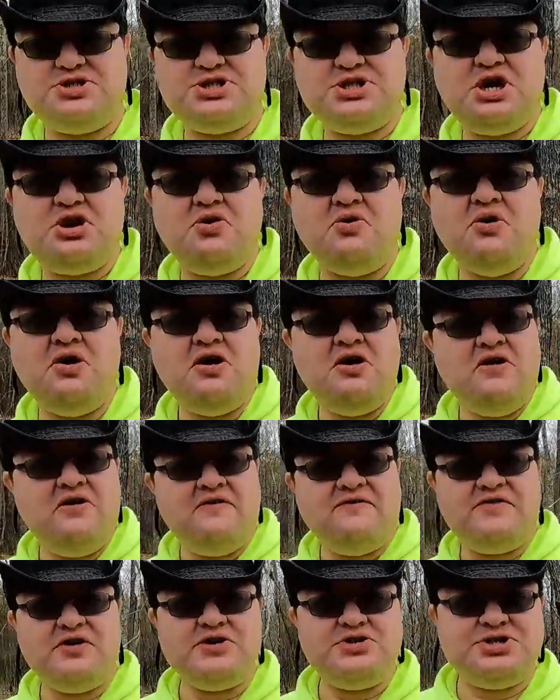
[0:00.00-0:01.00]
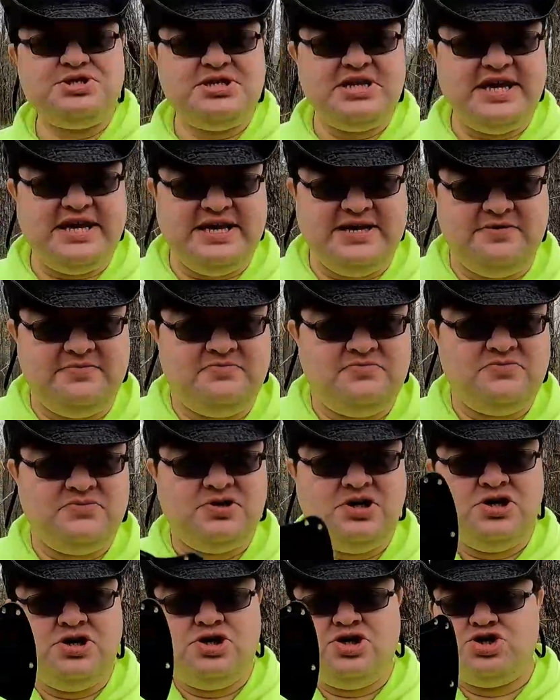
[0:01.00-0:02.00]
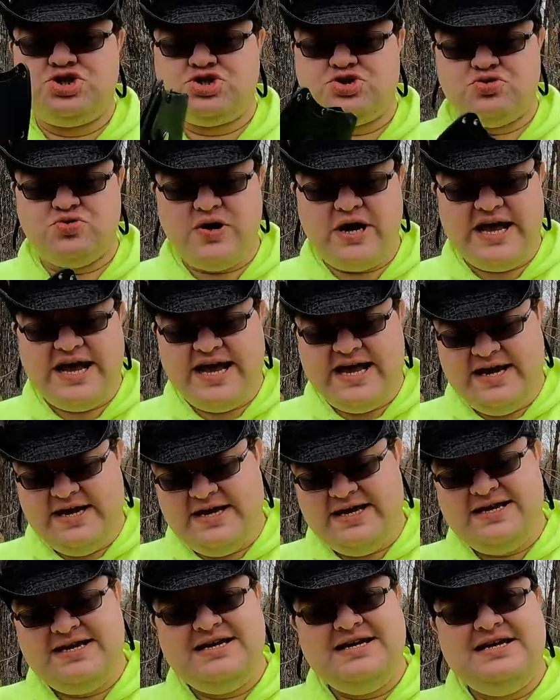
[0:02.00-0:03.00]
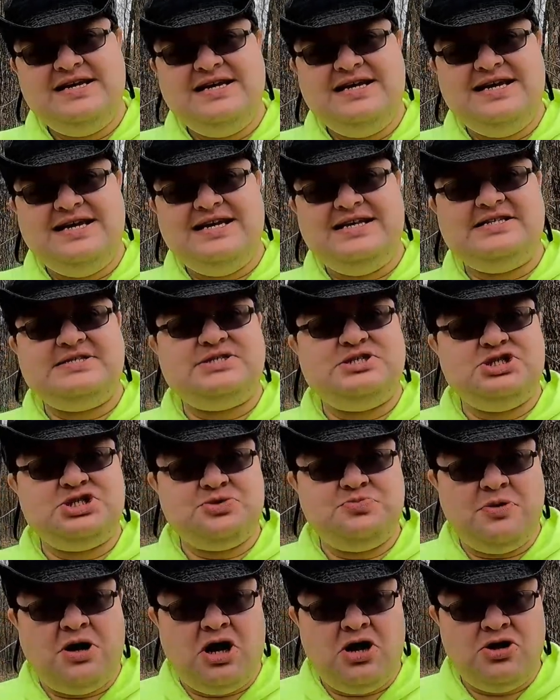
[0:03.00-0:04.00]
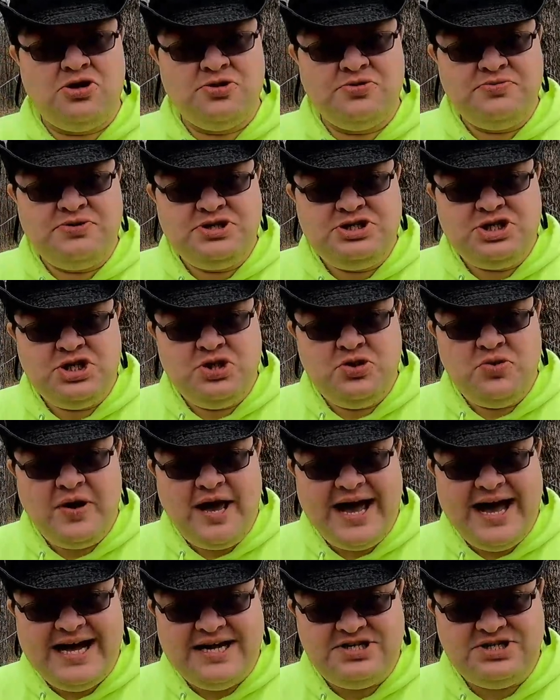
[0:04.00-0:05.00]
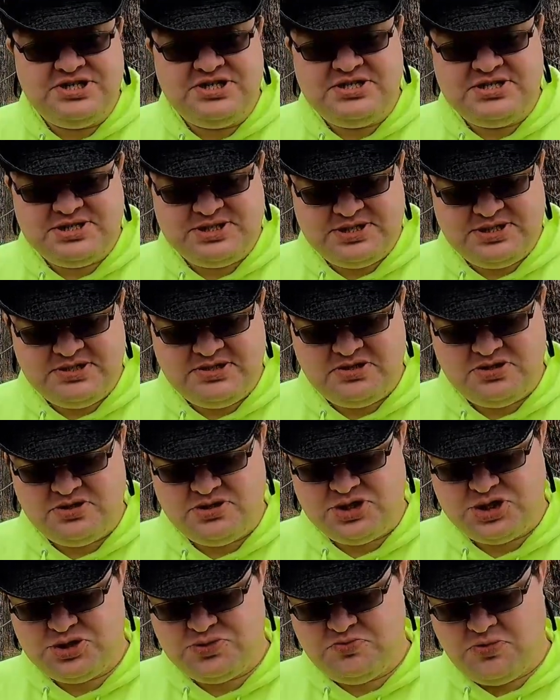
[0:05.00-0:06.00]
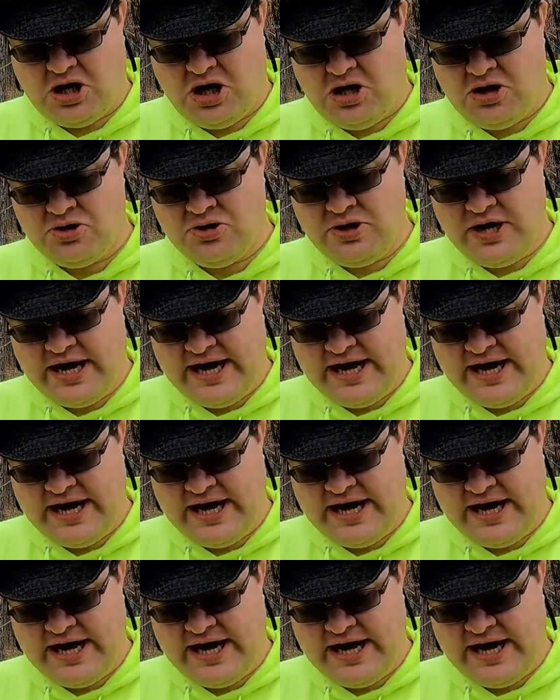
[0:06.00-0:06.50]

So, first thing, Schrade. It's the smaller of the two hatchets, smaller